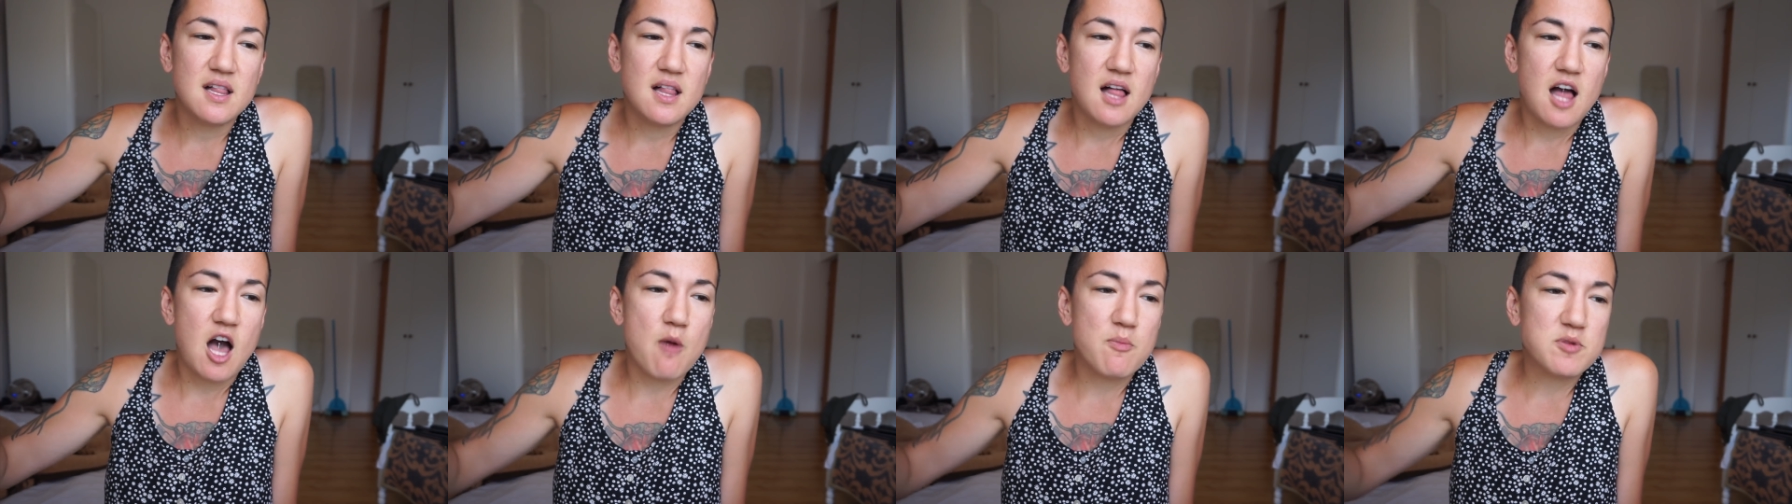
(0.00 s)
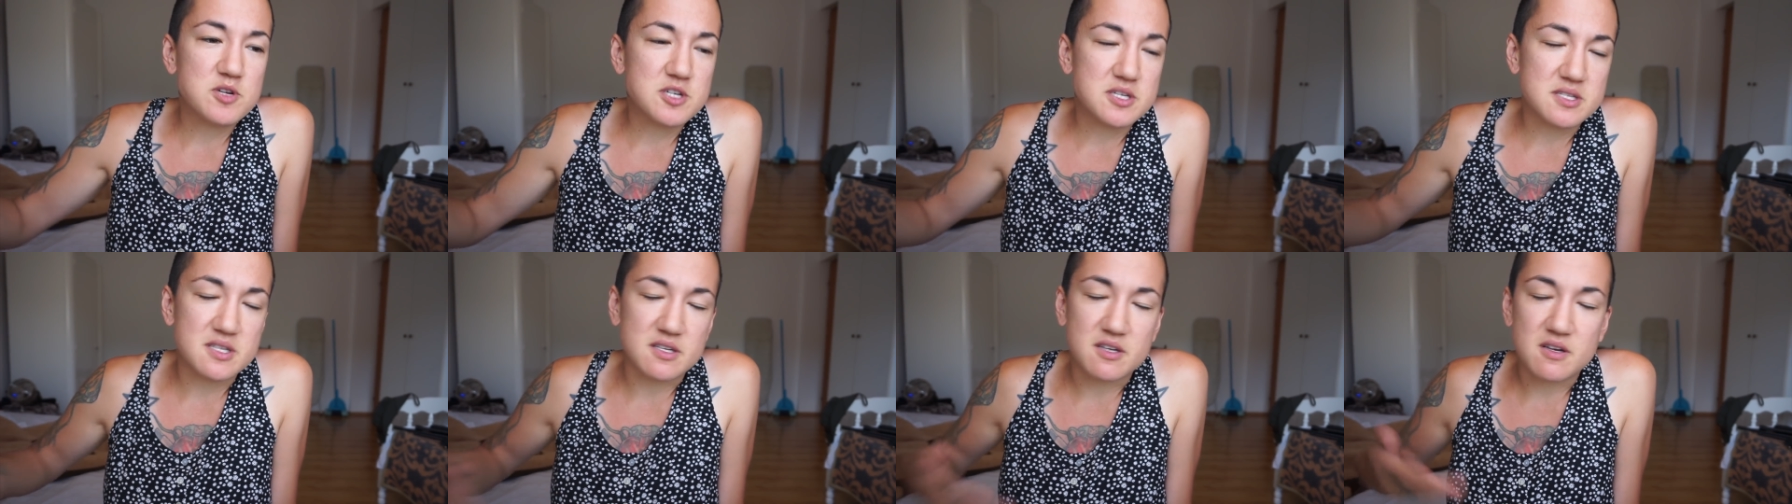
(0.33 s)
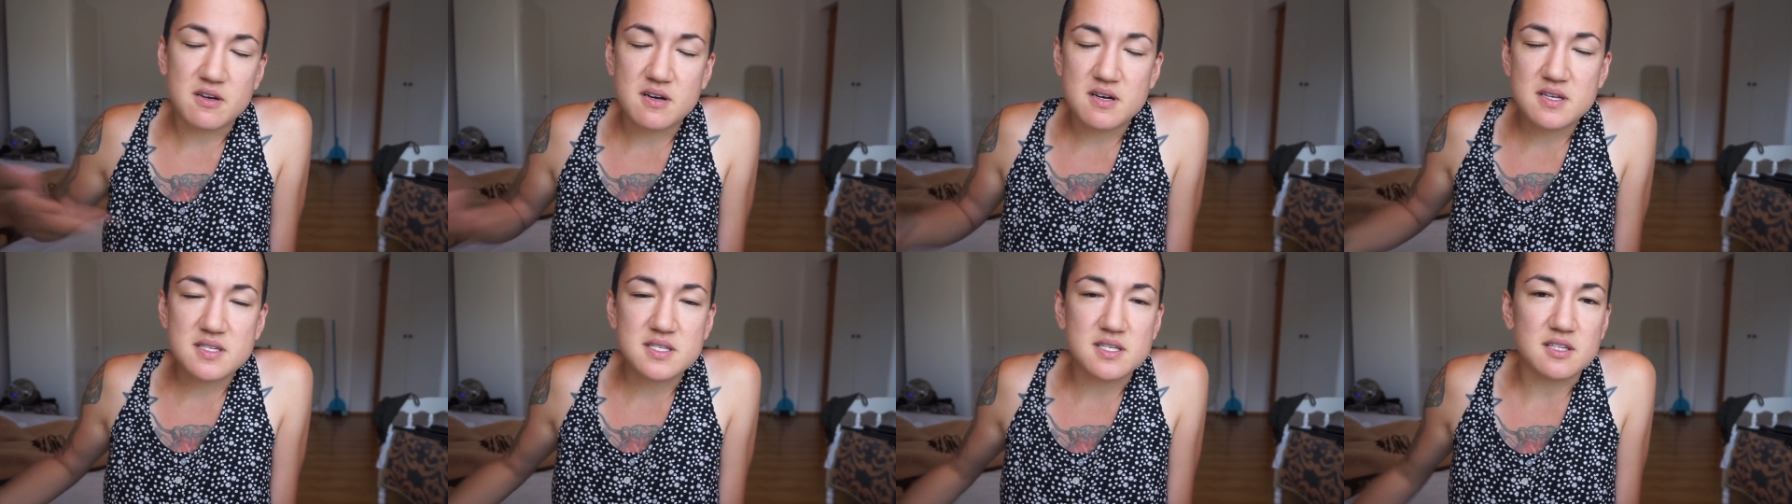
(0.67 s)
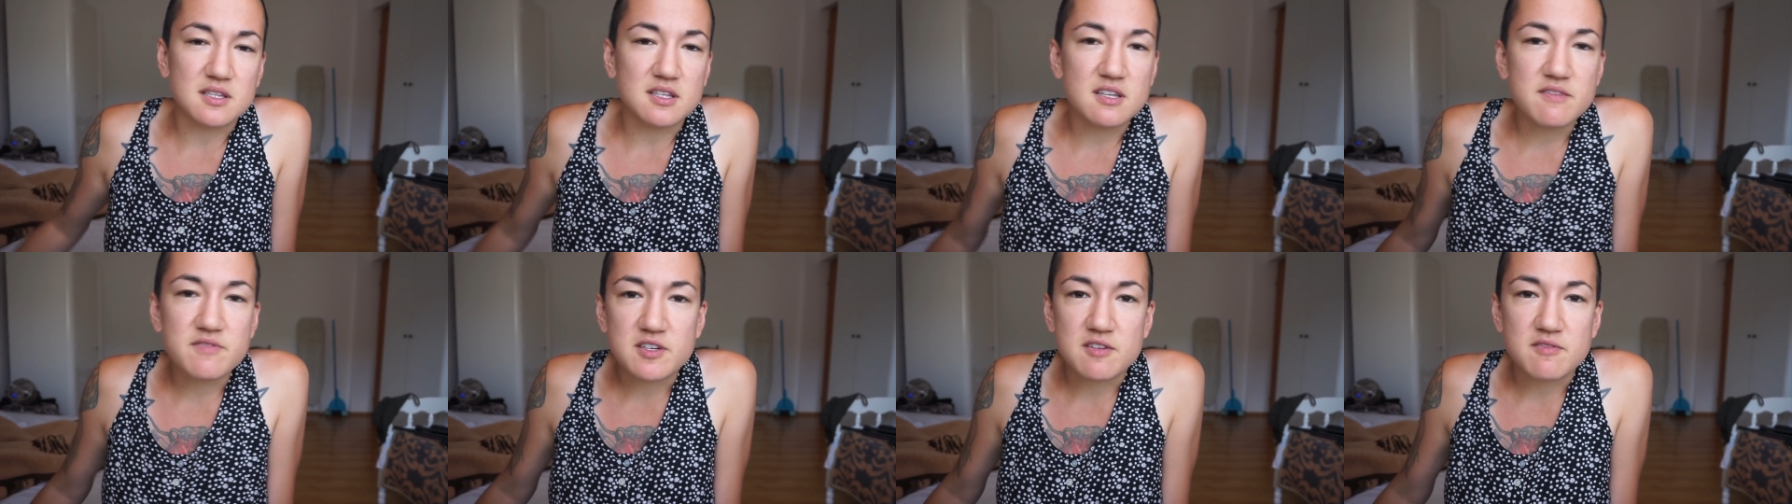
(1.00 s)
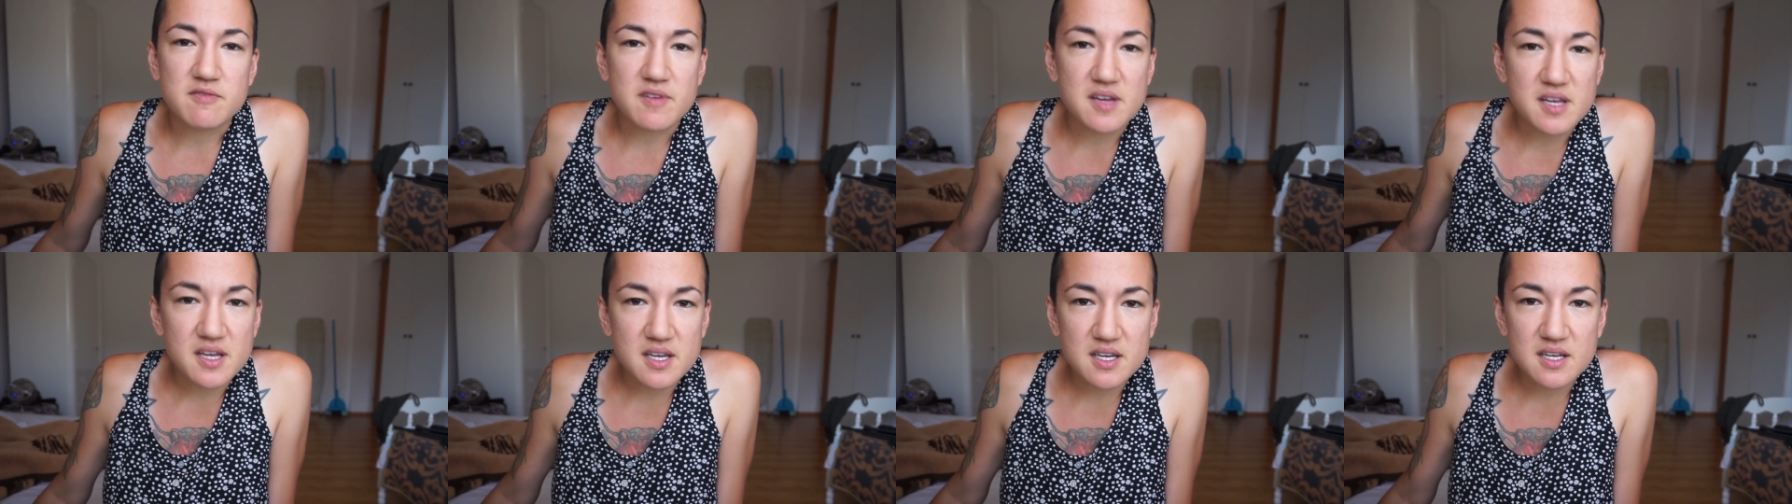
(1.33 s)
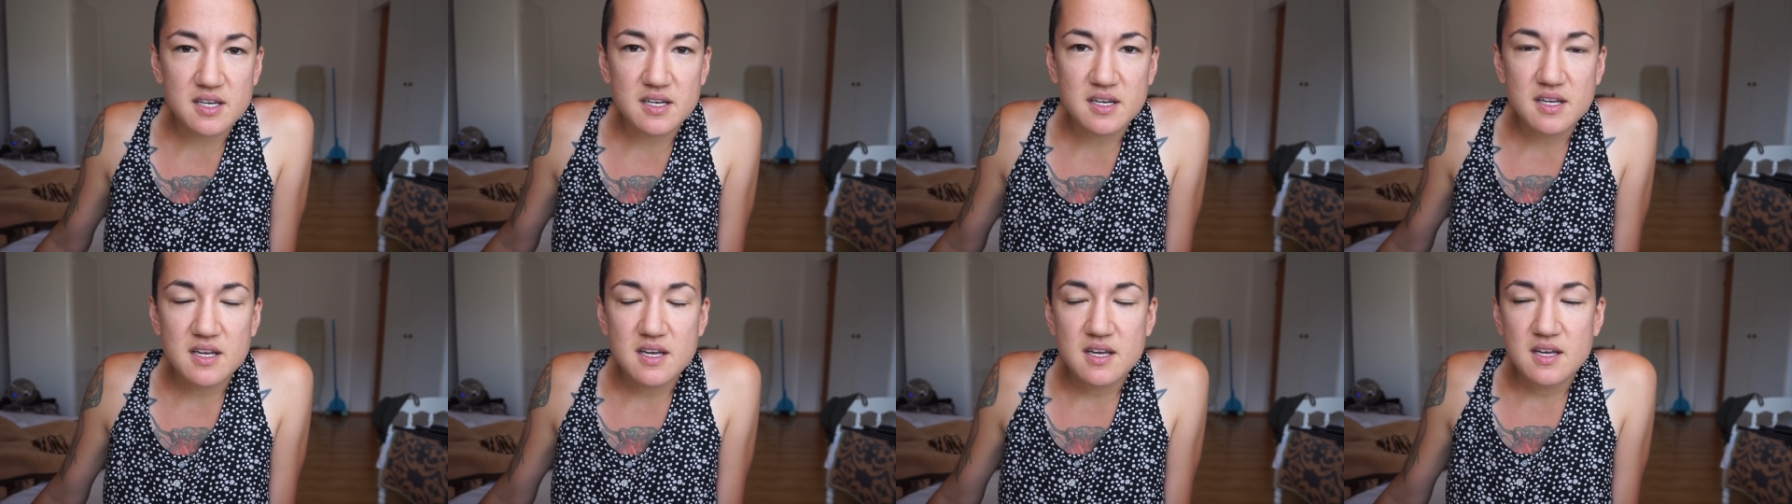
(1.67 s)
how much does it cost to live in a van